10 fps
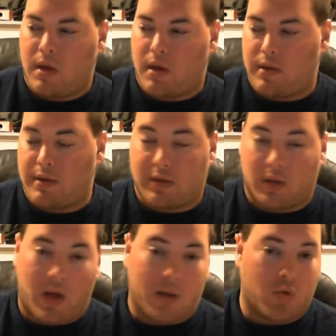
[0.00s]
and there's a
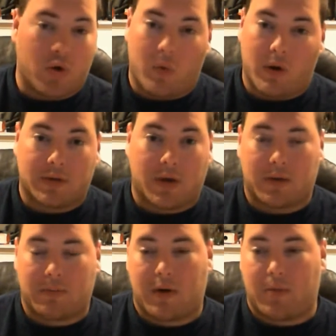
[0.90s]
lot more I want to talk
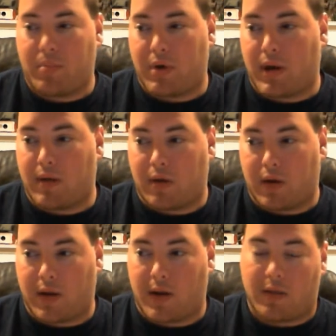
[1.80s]
about, but I
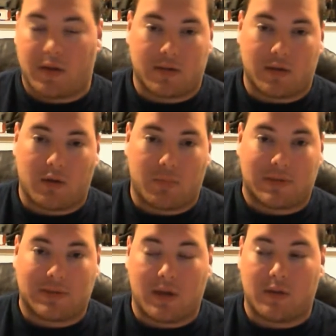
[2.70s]
think it's already been
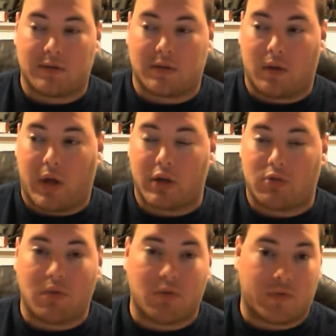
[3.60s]
said. There's a lot of
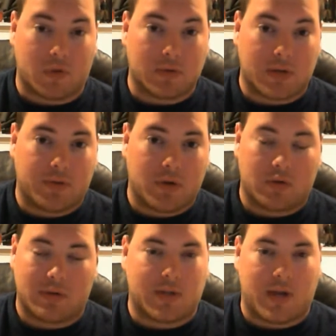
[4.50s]
great reviews out there.
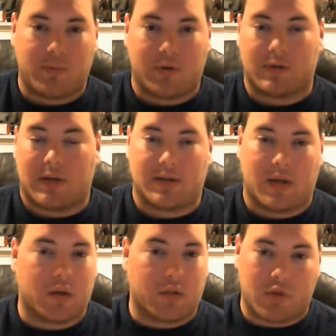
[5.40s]
Just type in
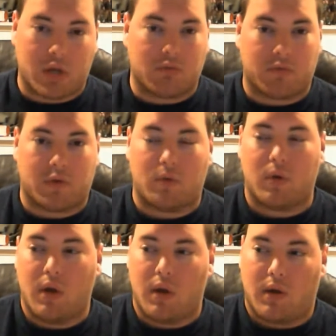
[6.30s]
Titanic 3D review,
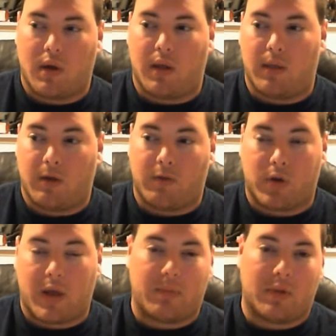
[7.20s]
and their
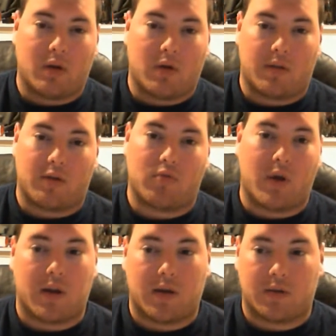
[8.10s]
vocabulary and their
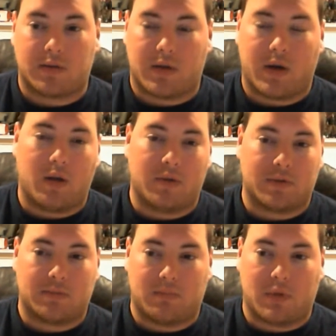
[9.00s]
writing style
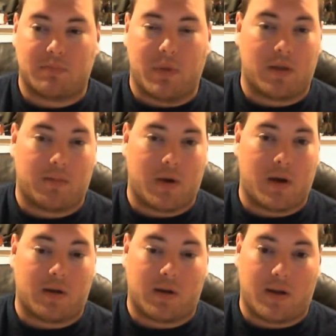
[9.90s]
is much better than
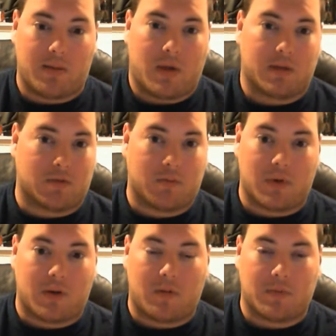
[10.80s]
mine. Again, I'm not
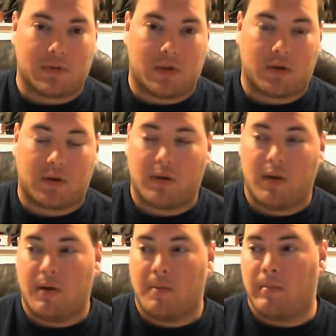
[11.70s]
scripted here, I'm just talking.
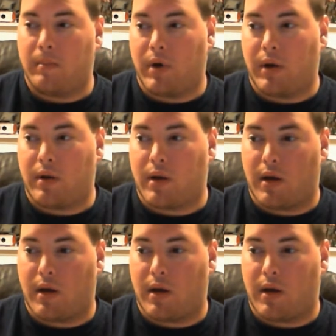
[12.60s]
But